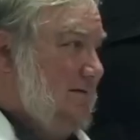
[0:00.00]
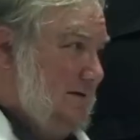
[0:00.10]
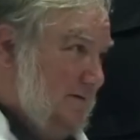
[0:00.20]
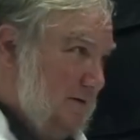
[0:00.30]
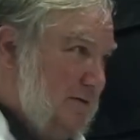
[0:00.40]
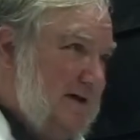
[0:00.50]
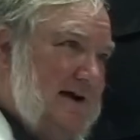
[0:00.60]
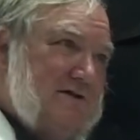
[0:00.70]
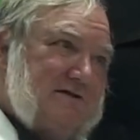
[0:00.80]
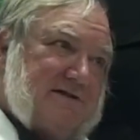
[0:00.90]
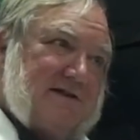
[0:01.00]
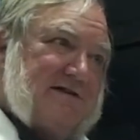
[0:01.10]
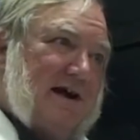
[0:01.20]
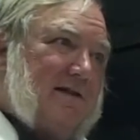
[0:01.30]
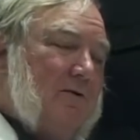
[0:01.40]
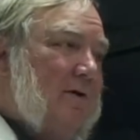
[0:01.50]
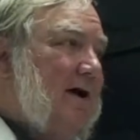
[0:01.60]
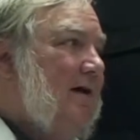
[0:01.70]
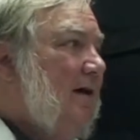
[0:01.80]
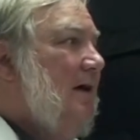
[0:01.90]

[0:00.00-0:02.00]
if the pH isn't exactly right,